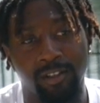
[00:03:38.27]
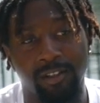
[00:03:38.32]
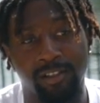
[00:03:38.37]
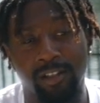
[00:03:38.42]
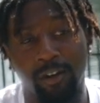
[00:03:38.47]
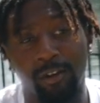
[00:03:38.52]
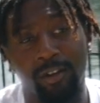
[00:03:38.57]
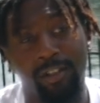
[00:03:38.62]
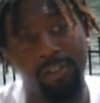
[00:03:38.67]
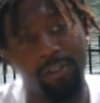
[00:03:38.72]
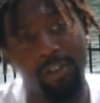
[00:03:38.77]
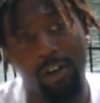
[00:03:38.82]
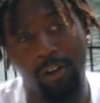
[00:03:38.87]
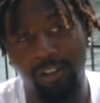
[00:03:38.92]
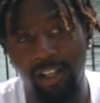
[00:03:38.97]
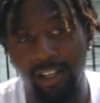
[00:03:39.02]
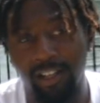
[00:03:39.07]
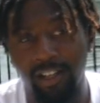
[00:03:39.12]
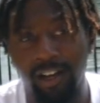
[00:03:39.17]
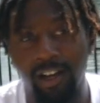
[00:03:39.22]
So is you gonna
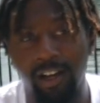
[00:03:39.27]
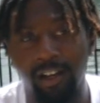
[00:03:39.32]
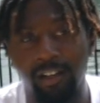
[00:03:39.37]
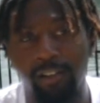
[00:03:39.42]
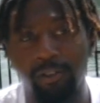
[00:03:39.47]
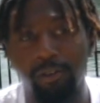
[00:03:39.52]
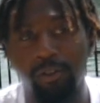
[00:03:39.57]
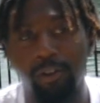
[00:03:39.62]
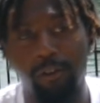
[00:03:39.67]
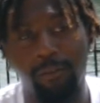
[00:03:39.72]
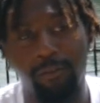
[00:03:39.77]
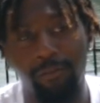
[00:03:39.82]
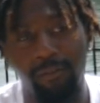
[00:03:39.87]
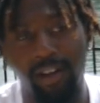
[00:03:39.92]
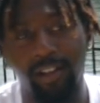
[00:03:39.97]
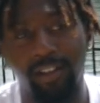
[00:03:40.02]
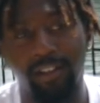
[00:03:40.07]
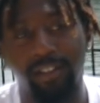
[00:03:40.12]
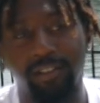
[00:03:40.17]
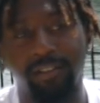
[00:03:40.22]
lay down or you gonna
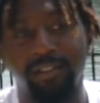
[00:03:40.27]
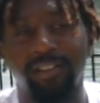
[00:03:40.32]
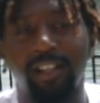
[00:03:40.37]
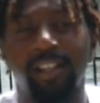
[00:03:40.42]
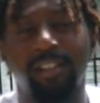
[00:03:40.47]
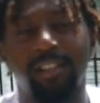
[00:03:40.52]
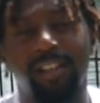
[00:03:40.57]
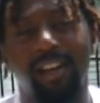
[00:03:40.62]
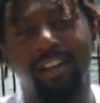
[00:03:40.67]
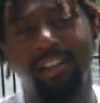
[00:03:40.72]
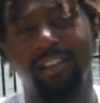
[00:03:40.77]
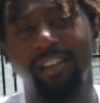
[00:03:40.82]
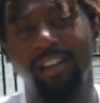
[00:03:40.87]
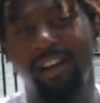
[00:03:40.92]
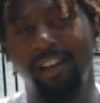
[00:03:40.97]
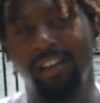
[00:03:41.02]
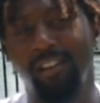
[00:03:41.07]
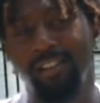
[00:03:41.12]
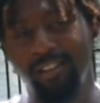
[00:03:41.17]
fight? Now you gotta die.